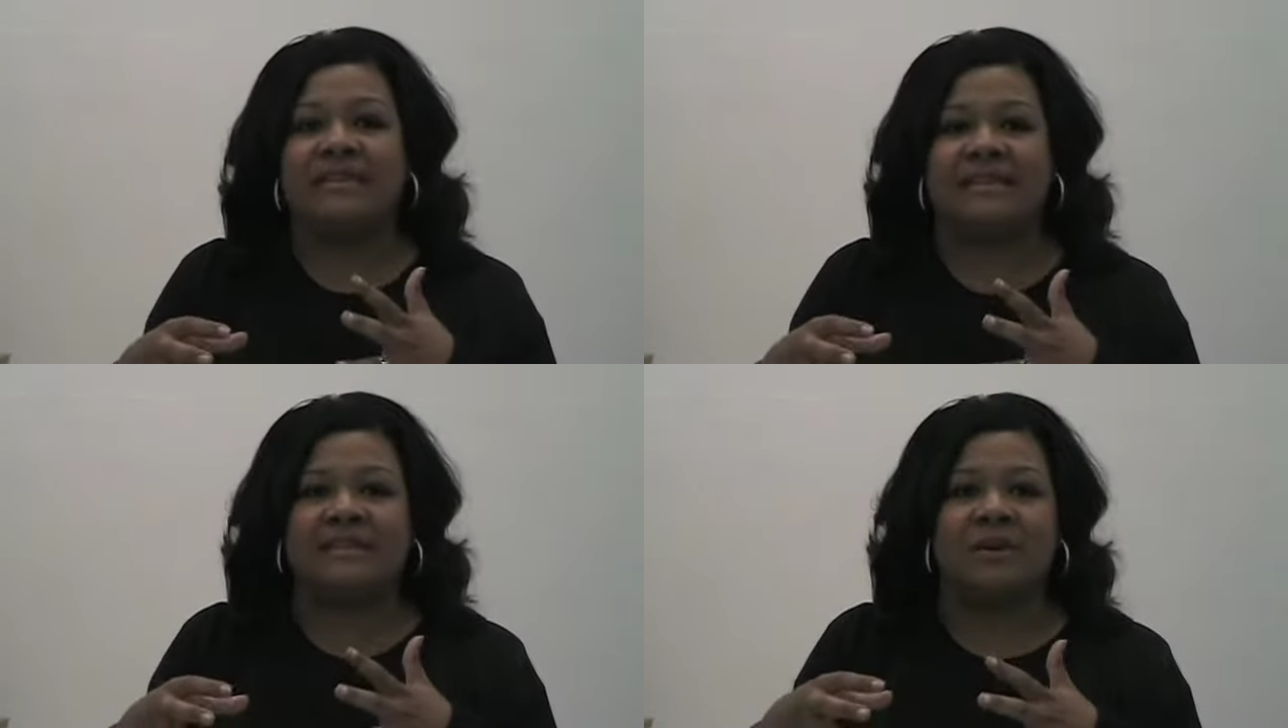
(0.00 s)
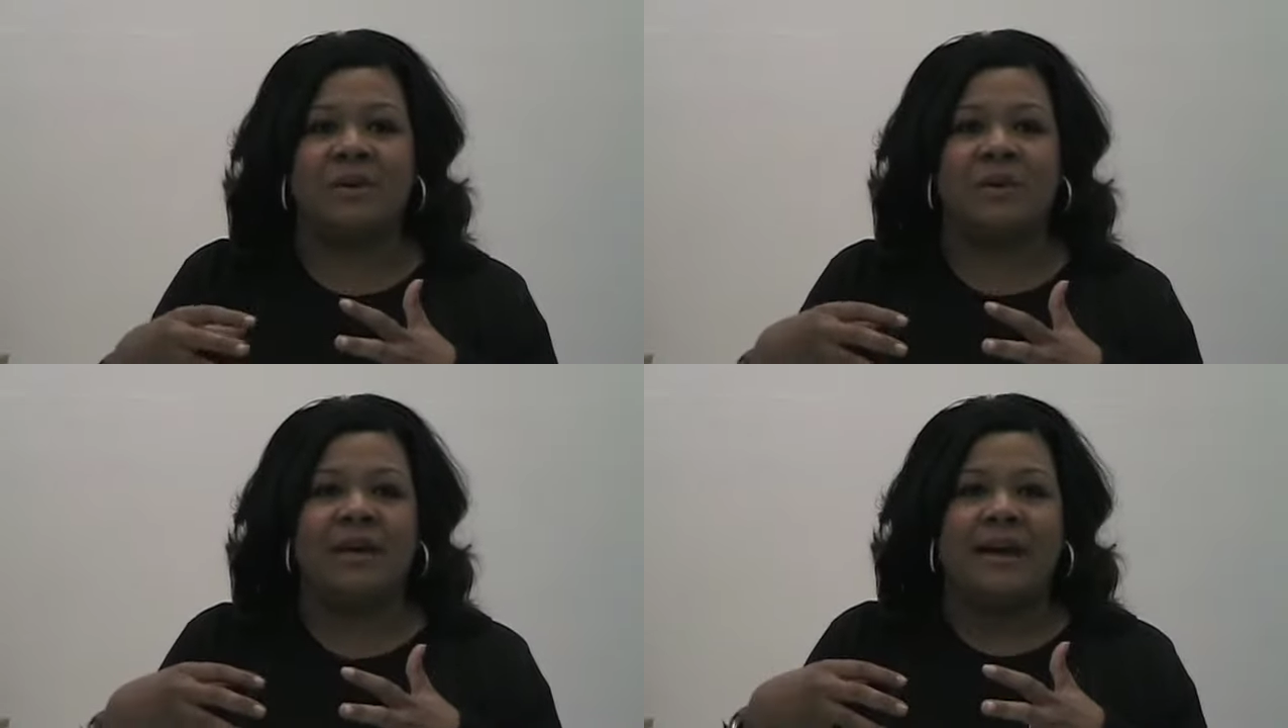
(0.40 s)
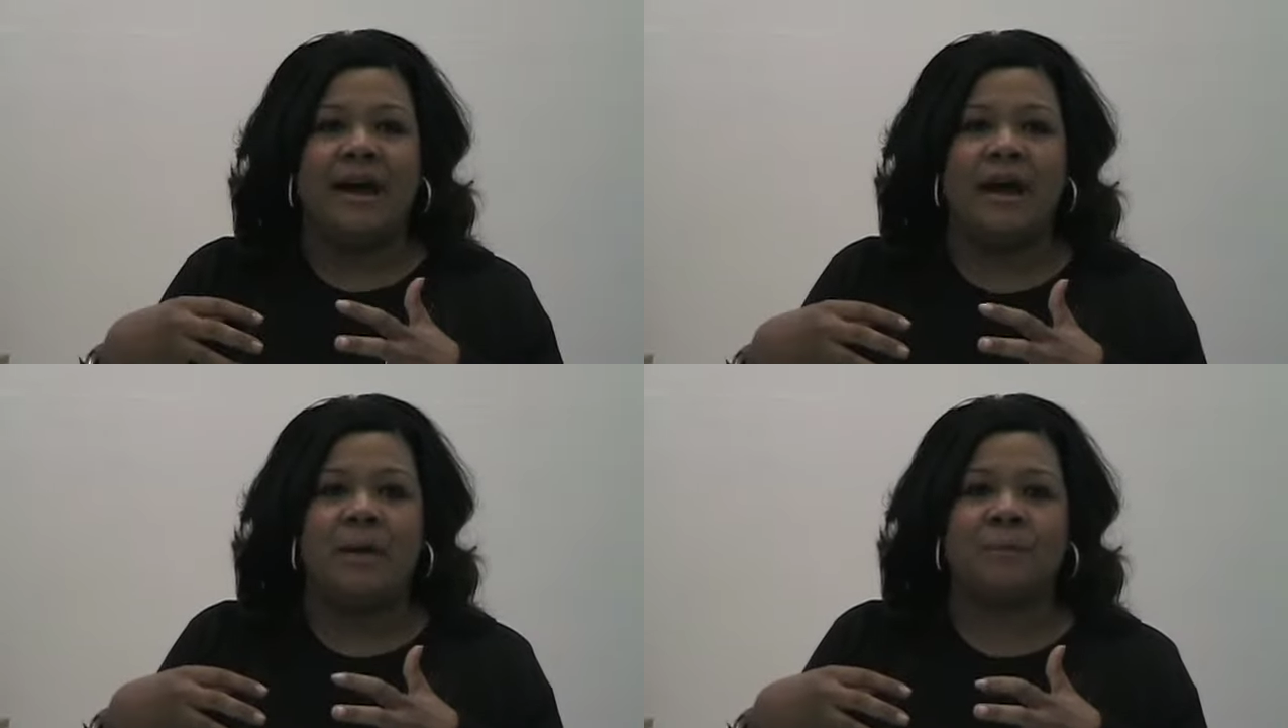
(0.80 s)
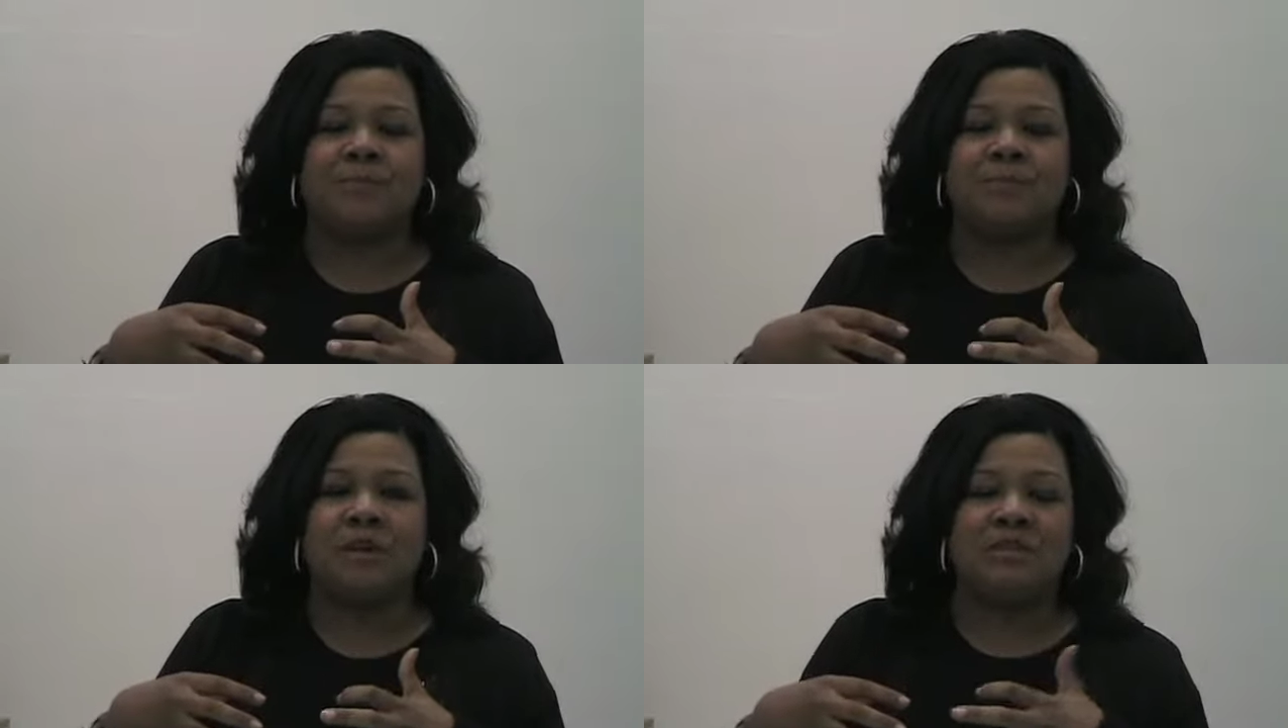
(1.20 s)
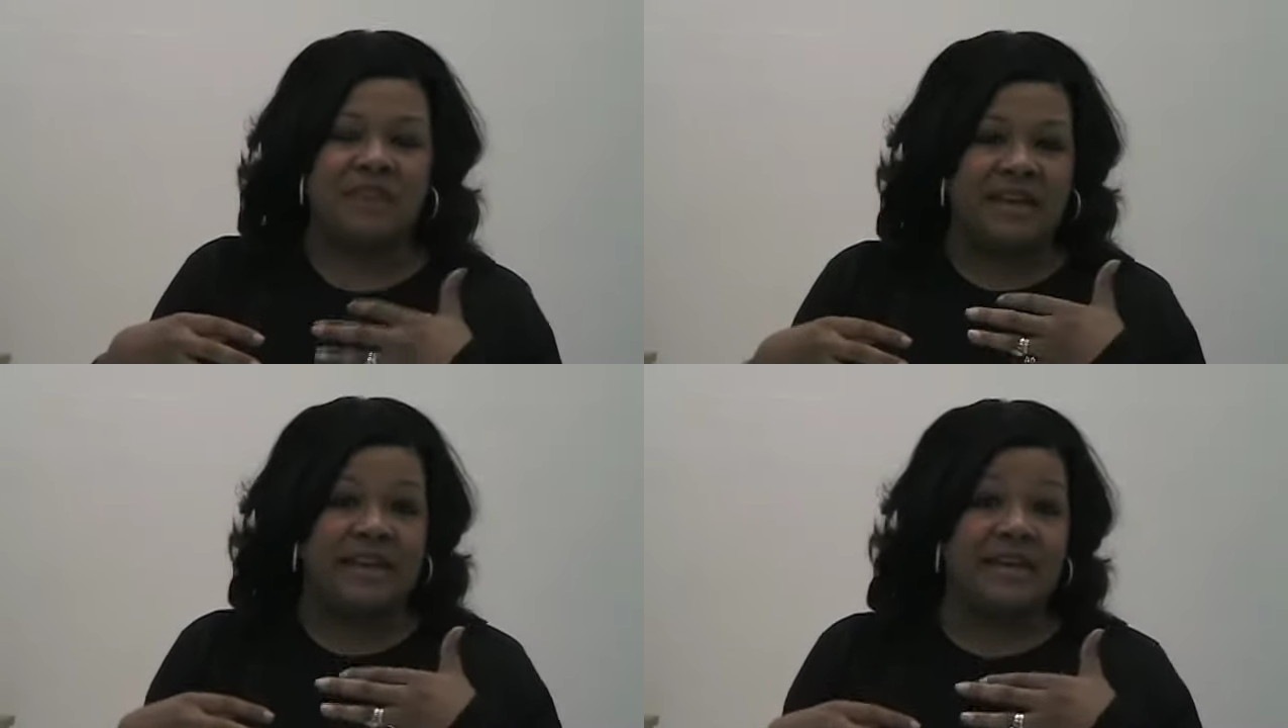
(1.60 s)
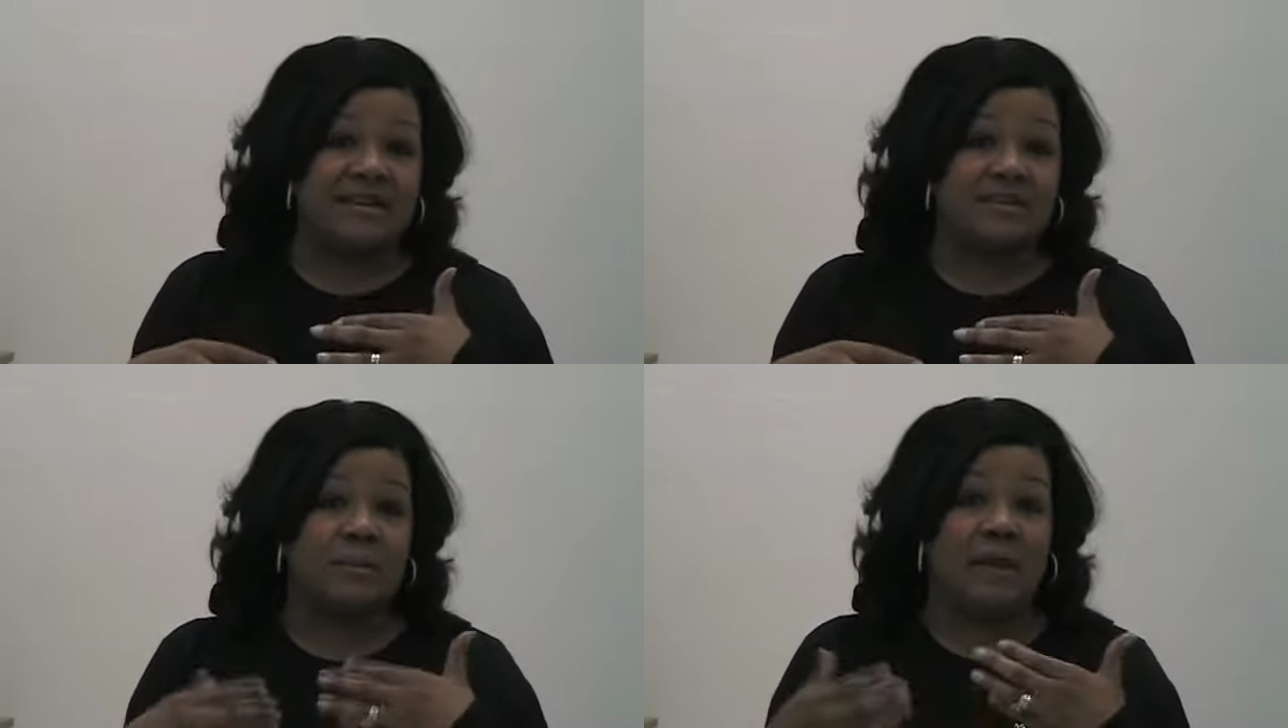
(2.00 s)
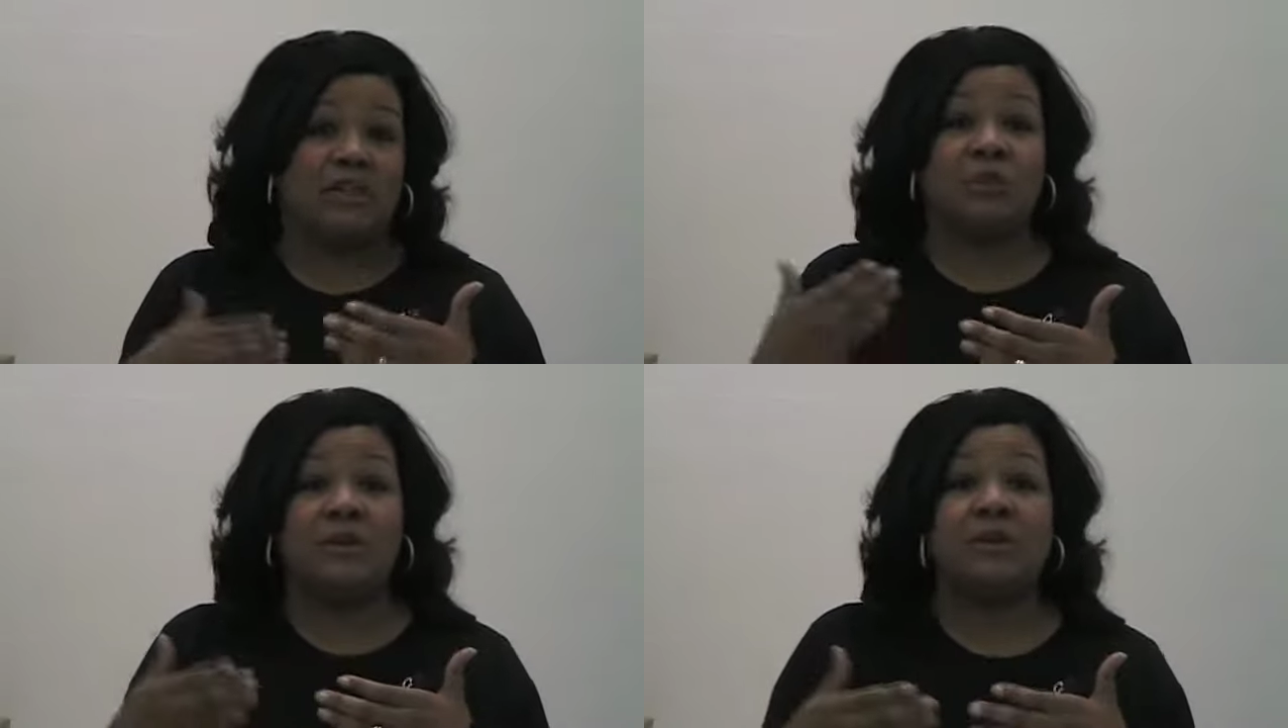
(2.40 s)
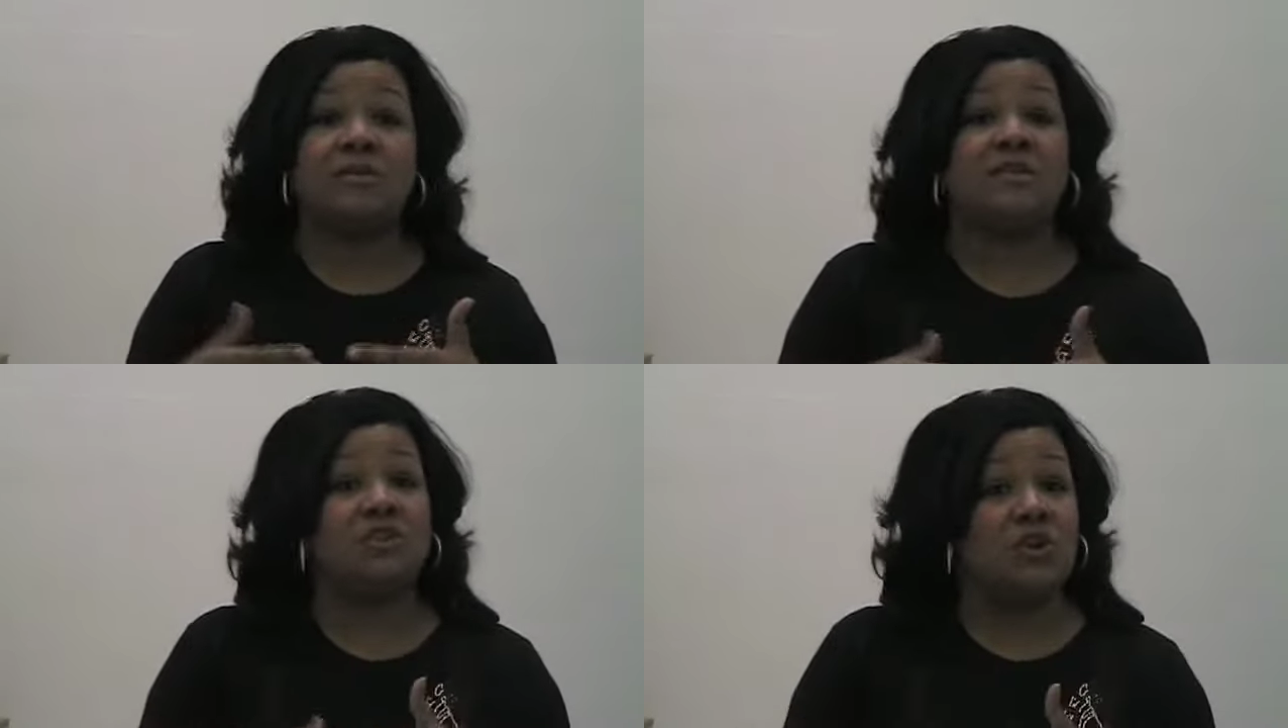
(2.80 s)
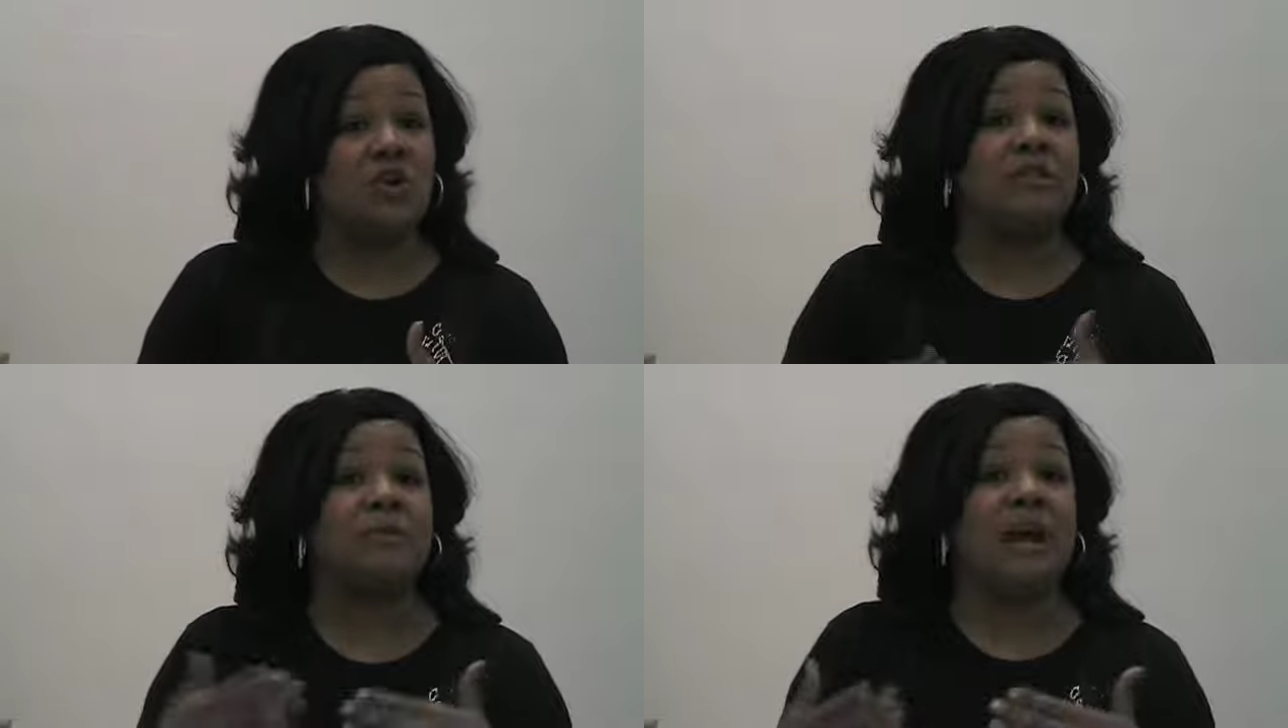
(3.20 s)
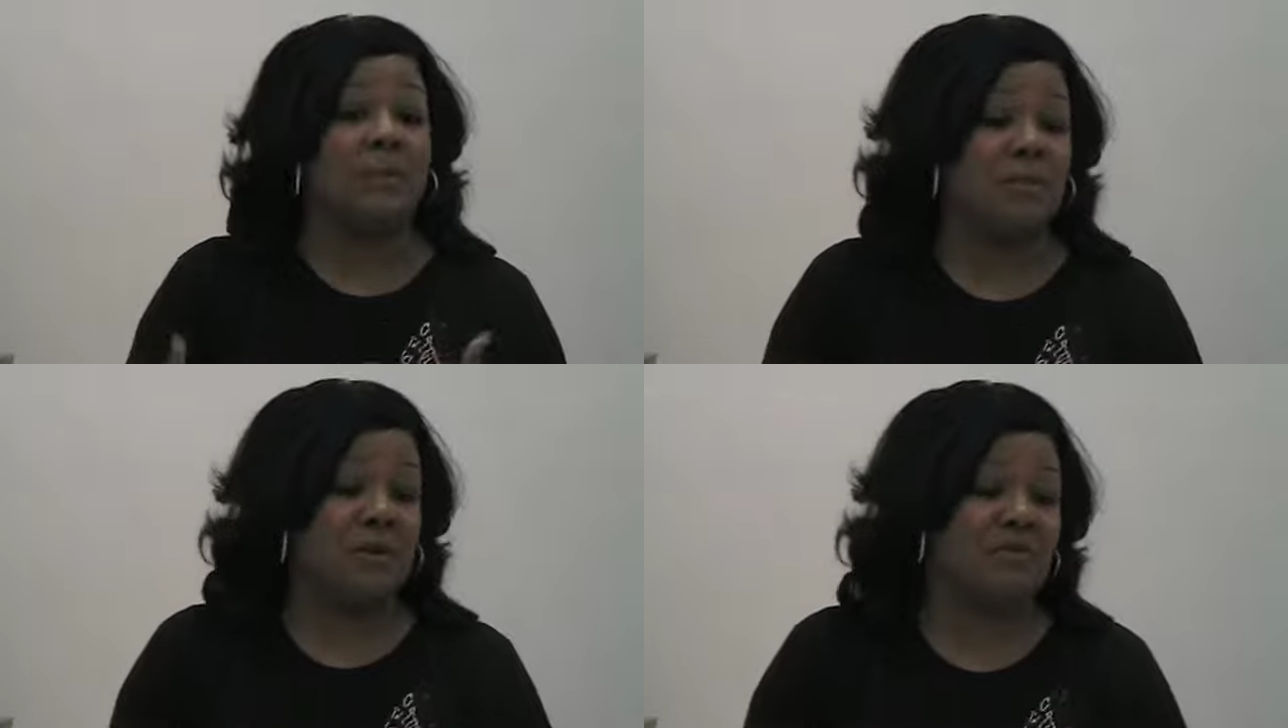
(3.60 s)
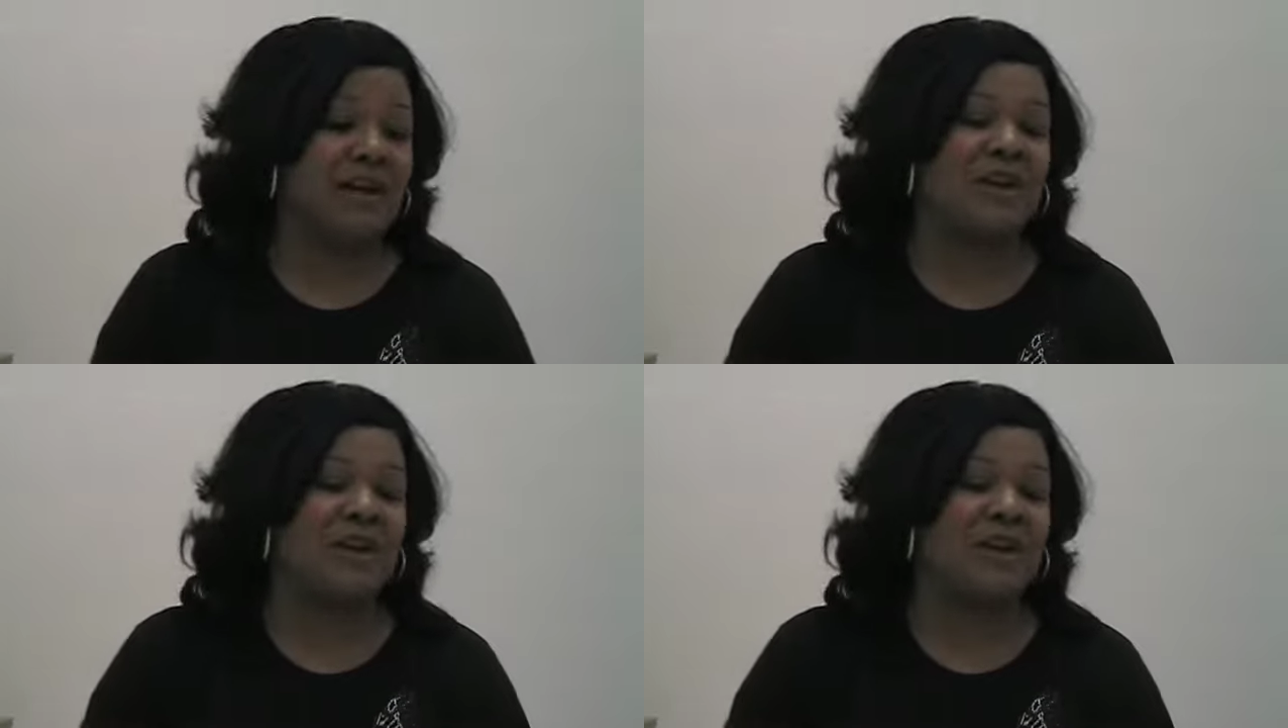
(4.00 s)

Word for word: And so um, the thing is, the mantra we use is, you know, to become a butterfly,